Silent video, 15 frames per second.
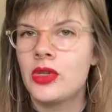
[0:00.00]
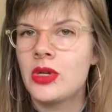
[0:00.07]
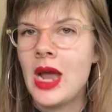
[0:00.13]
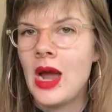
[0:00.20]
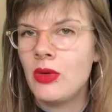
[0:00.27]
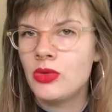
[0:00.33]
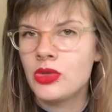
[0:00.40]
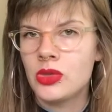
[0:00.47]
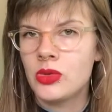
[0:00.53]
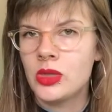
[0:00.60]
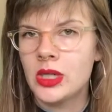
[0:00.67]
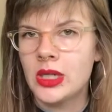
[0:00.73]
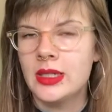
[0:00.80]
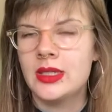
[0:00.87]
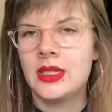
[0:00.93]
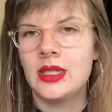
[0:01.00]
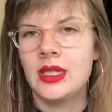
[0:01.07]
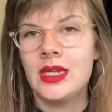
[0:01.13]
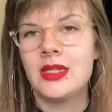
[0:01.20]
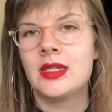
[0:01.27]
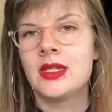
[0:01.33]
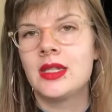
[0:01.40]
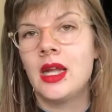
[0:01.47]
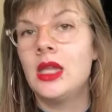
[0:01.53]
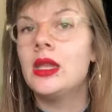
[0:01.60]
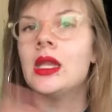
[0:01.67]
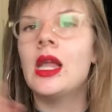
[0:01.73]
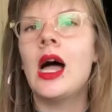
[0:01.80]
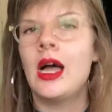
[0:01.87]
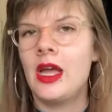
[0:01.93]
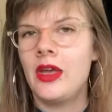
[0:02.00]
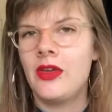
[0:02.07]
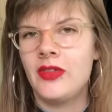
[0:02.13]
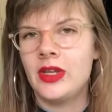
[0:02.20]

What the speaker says: outdoors is alive.